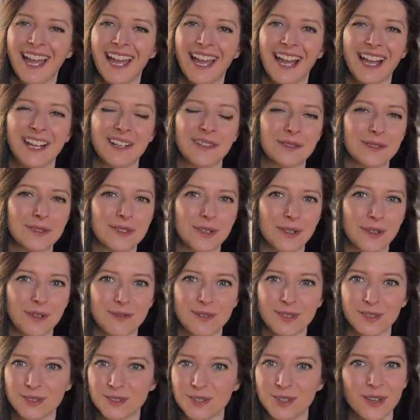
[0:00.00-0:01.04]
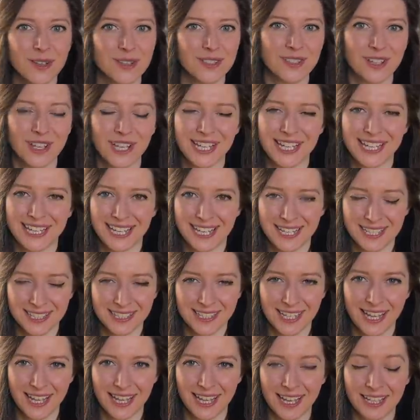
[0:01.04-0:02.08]
And also, if you're not circulating
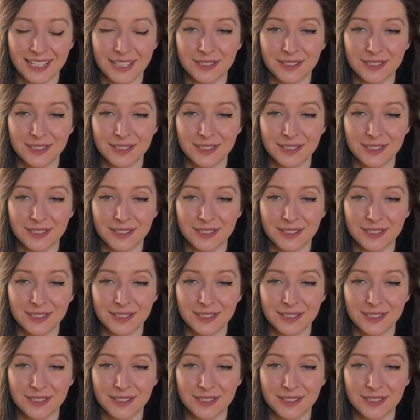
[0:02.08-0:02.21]
that air,